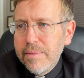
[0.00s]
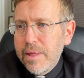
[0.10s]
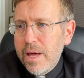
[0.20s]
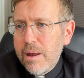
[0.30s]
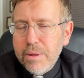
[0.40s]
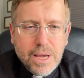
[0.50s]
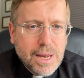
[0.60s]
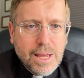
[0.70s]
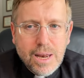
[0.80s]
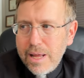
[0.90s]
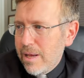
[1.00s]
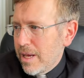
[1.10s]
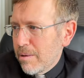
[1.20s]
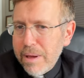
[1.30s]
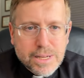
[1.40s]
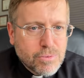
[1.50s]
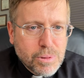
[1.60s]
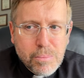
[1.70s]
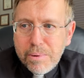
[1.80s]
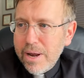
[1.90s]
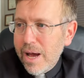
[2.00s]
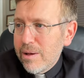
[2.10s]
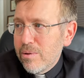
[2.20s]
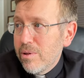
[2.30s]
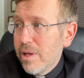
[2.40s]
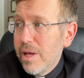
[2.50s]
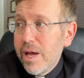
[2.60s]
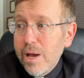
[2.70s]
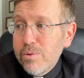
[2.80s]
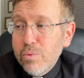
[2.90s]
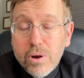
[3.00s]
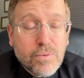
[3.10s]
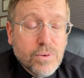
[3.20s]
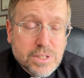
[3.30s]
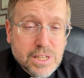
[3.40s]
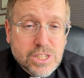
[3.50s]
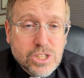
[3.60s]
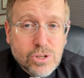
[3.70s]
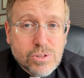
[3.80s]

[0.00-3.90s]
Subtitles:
And I'm not getting any kickbacks from them, but it was wonderful to listen to.